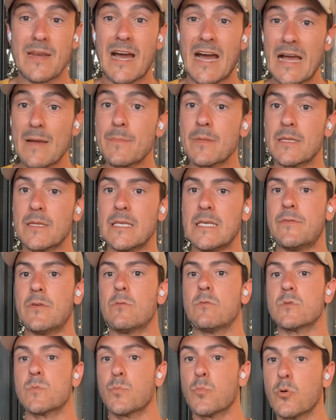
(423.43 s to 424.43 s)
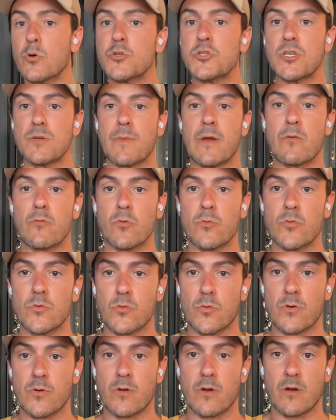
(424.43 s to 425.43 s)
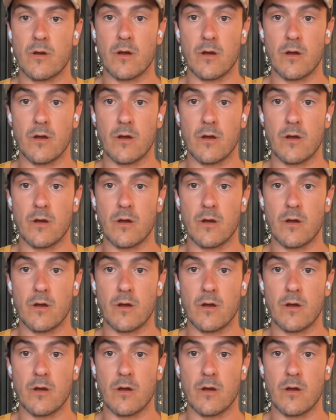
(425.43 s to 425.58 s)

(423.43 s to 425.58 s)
And I believe it was pushing my rheumatoid